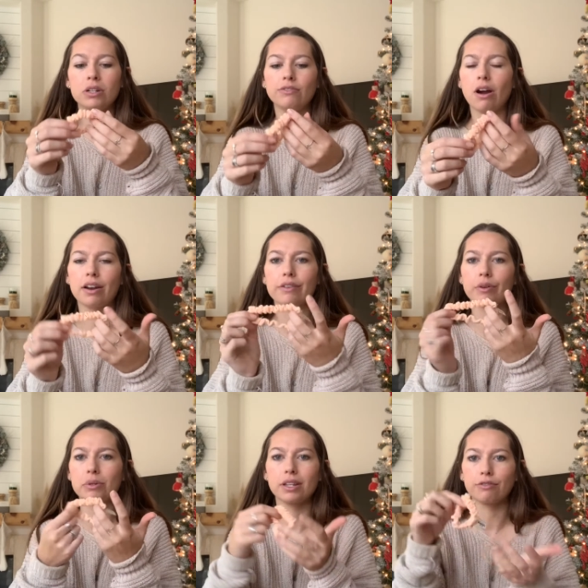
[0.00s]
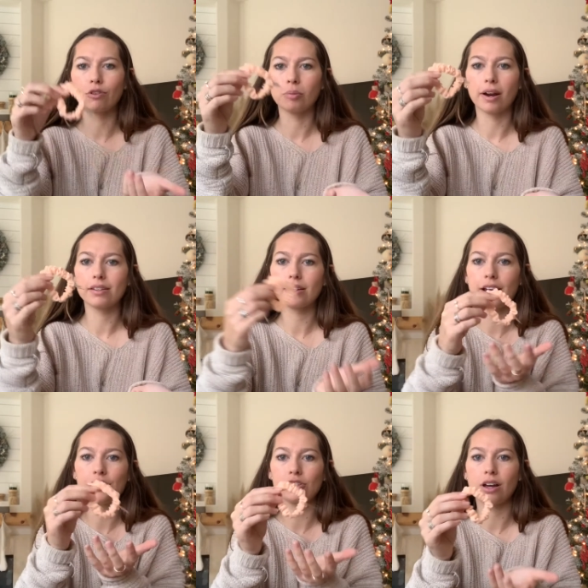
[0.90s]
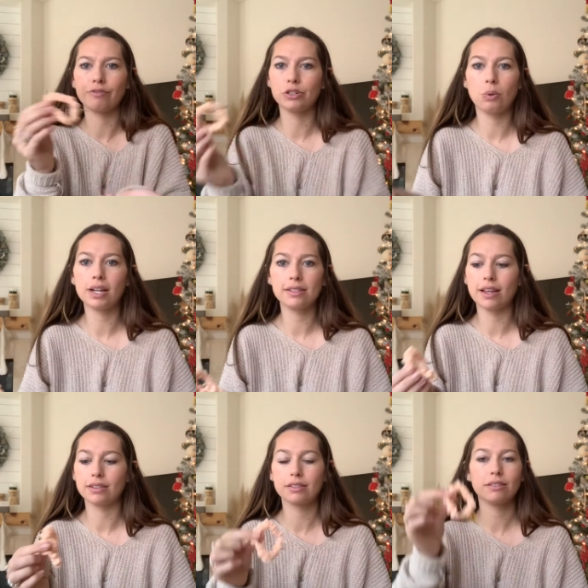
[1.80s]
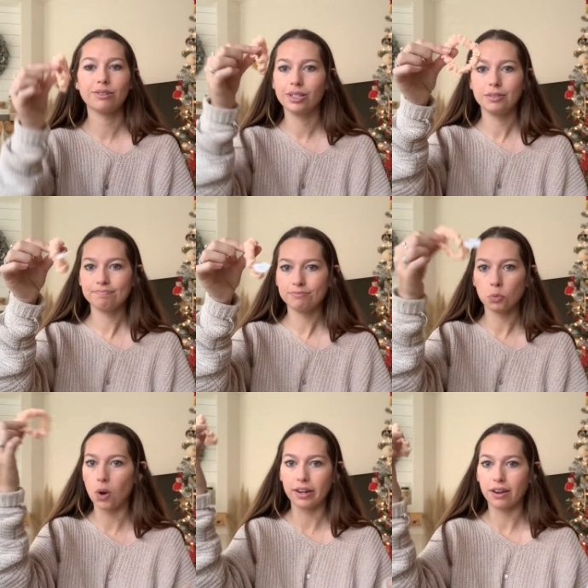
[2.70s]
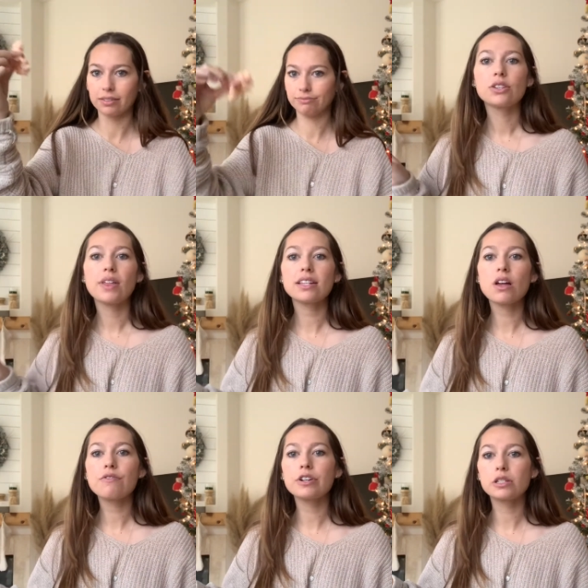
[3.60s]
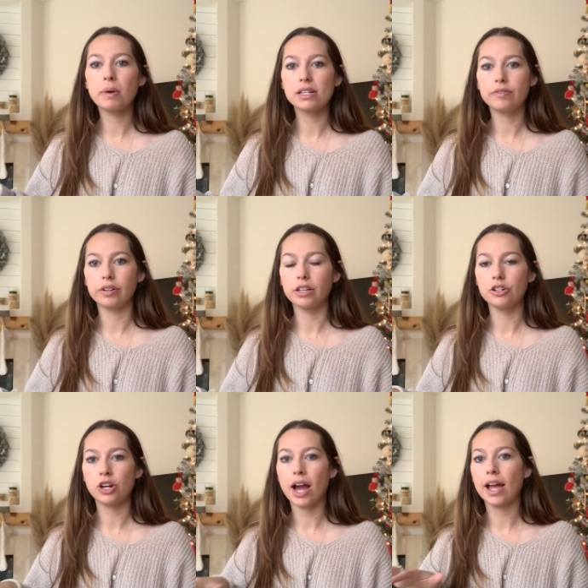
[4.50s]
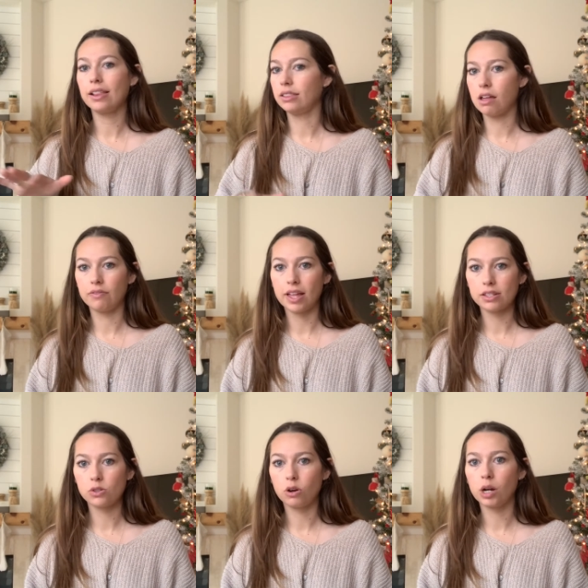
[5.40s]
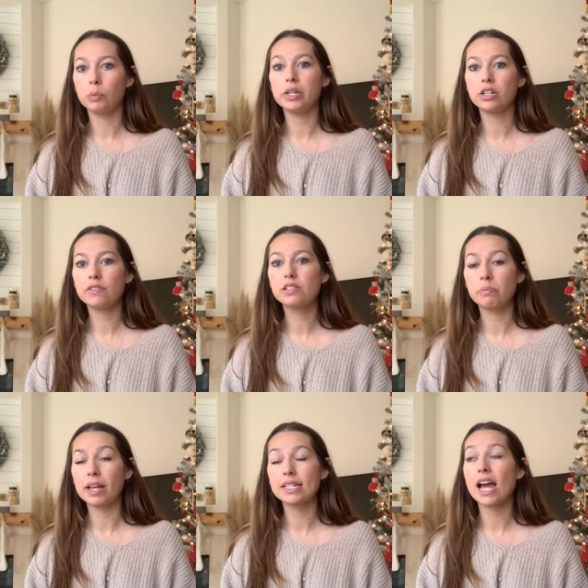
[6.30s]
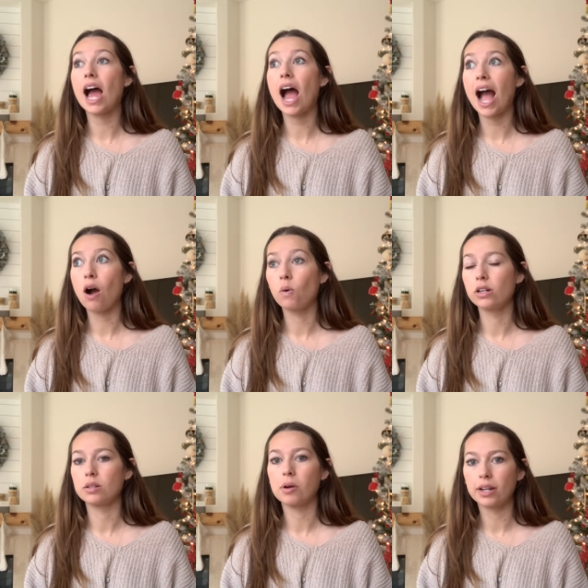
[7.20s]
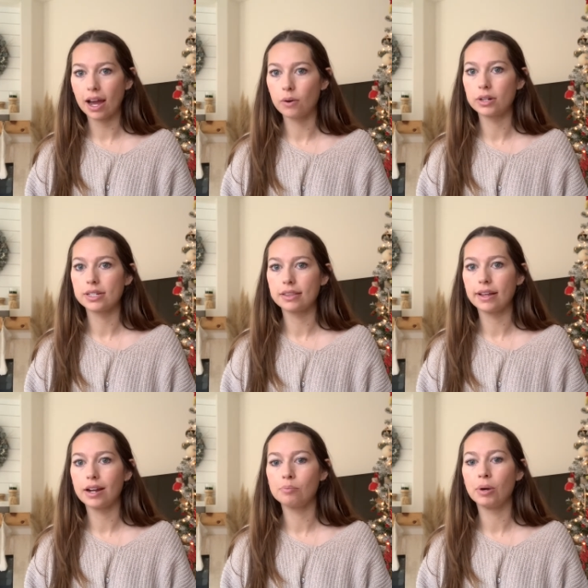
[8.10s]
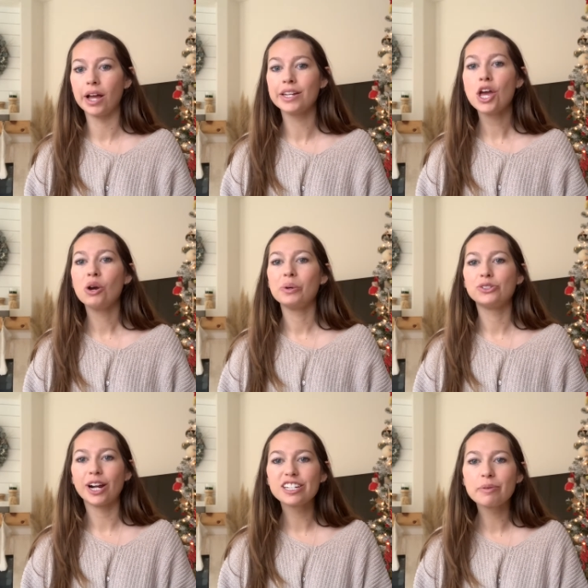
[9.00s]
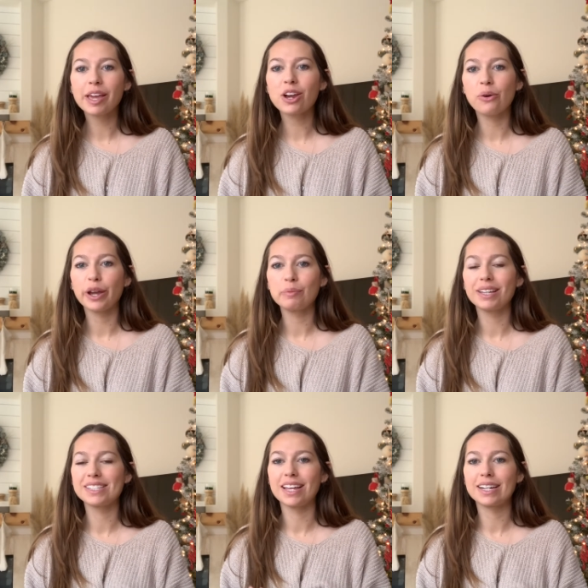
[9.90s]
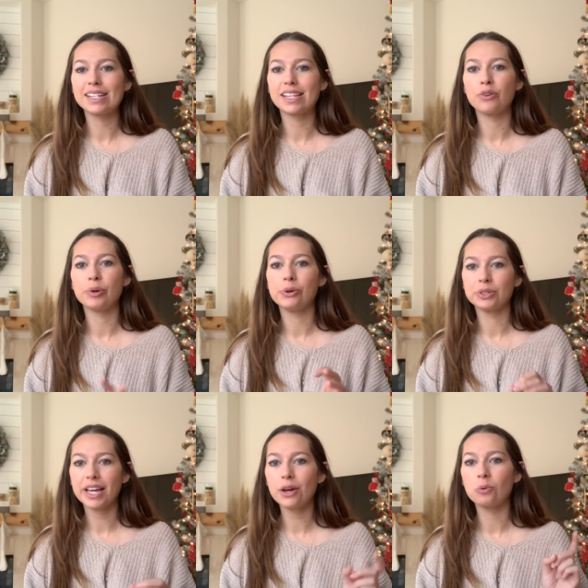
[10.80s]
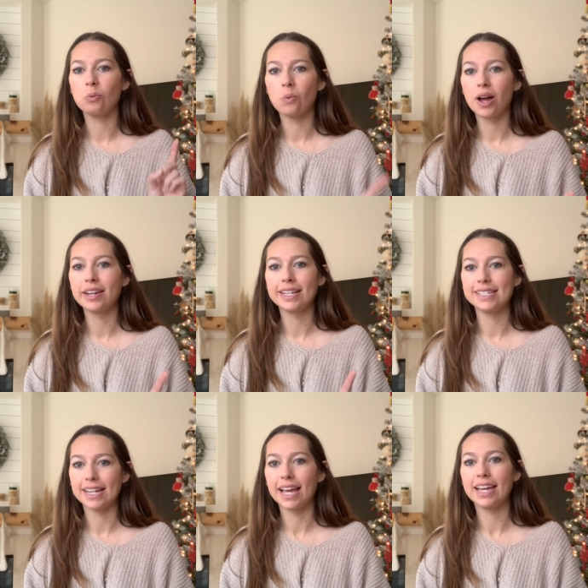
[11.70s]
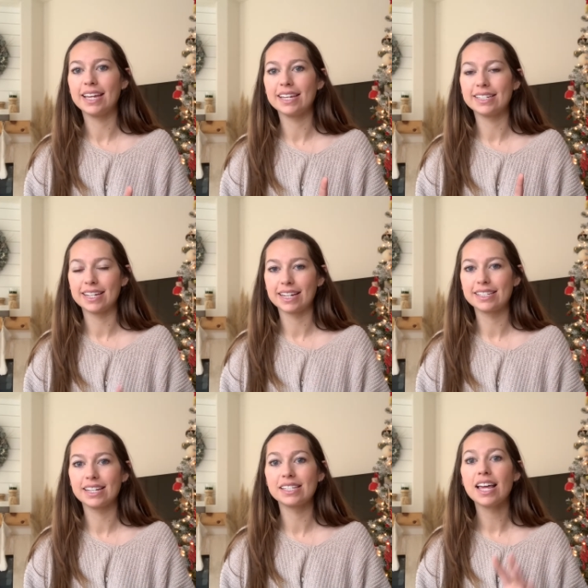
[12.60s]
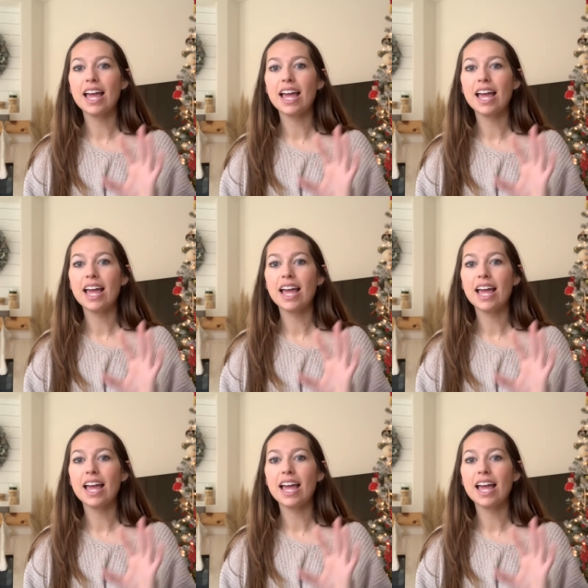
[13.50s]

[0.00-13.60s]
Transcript: have got it if it was like full price. I just thought for 20 cents, why not? So that's all for Spice Village. I love that store. We could have spent hours upon hours in there, but we tried to make it quick because, like I said, we only had one day in Texas.